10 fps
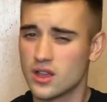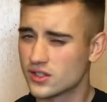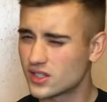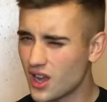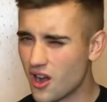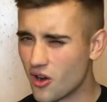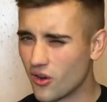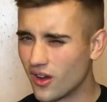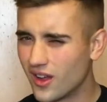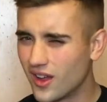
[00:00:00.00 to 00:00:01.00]

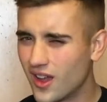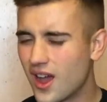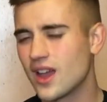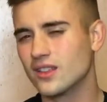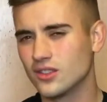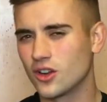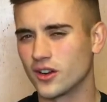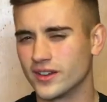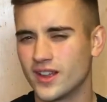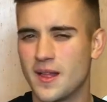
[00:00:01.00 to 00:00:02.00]
So I
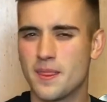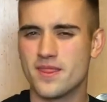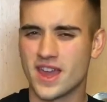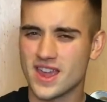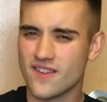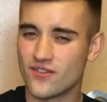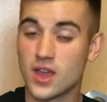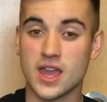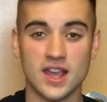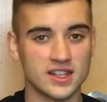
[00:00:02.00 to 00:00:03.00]
learned that if
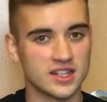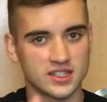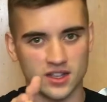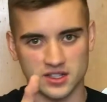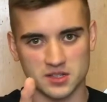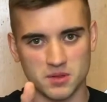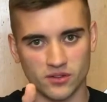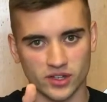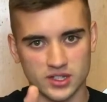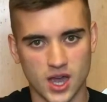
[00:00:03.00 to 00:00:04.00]
it still has the speed
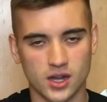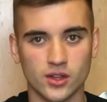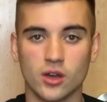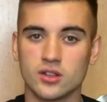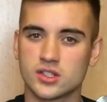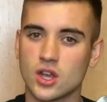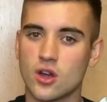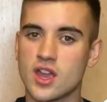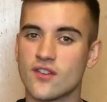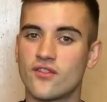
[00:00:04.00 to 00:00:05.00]
of a Katana though.
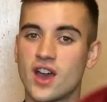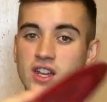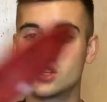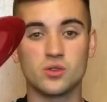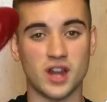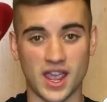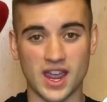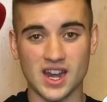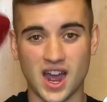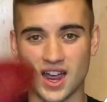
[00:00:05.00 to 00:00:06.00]
So if I do an
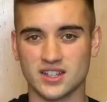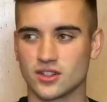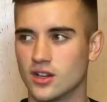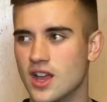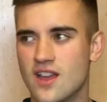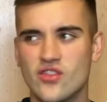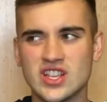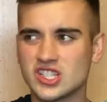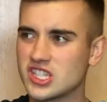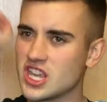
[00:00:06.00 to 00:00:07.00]
Hyzer,
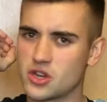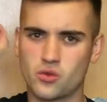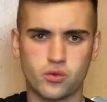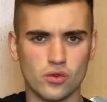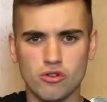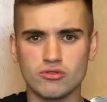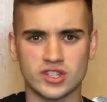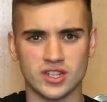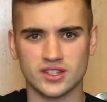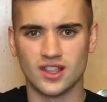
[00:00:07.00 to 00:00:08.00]
this thing
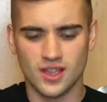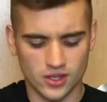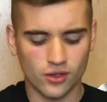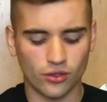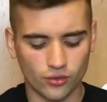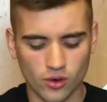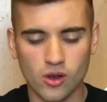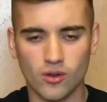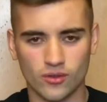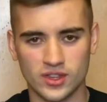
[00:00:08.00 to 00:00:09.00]
cruises. You
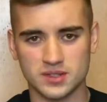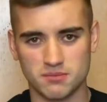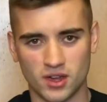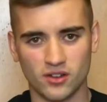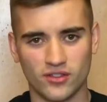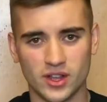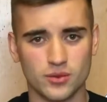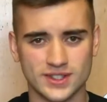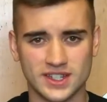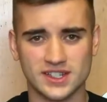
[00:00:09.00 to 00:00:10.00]
throw this metal flake
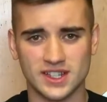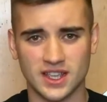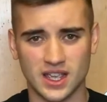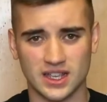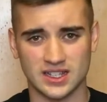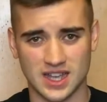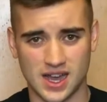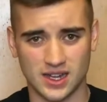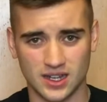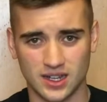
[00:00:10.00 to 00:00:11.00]
168
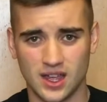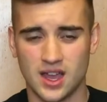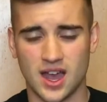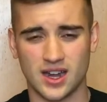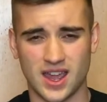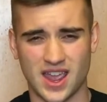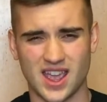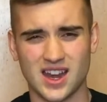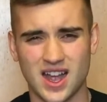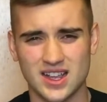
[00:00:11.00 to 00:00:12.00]
Katana on
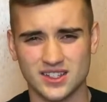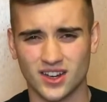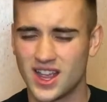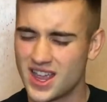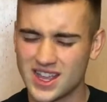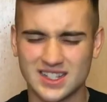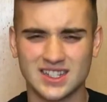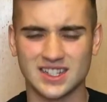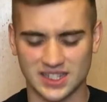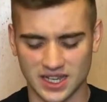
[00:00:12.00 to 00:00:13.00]
an Hyzer, it's
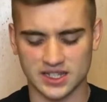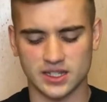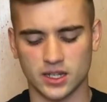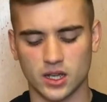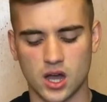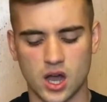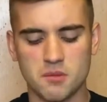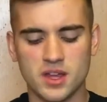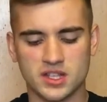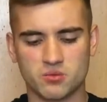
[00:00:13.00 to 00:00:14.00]
disgusting.
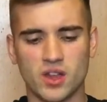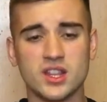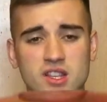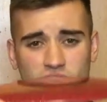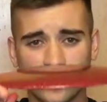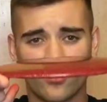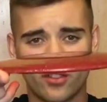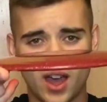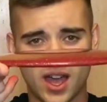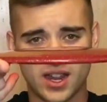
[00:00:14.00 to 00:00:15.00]
It's relatively
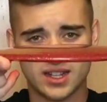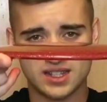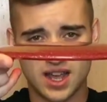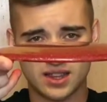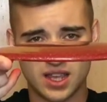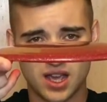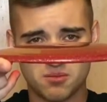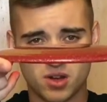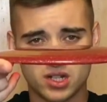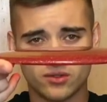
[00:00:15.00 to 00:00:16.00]
flat. It's not
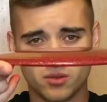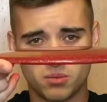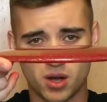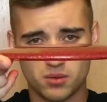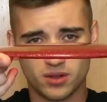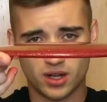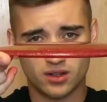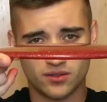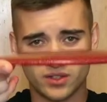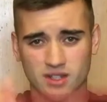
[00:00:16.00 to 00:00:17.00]
that much of a bubble. I
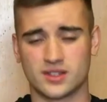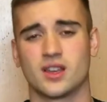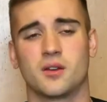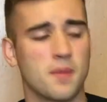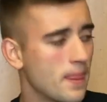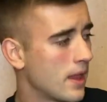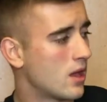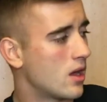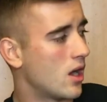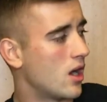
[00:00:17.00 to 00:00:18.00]
don't know if you can tell.
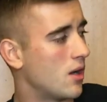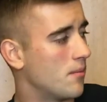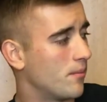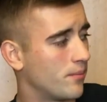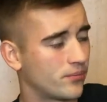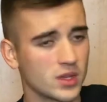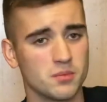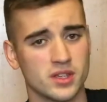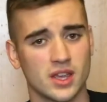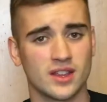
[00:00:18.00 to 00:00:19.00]

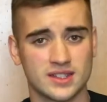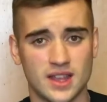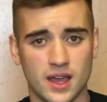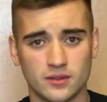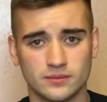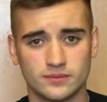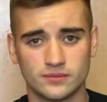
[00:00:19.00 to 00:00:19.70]
But yeah, that's that.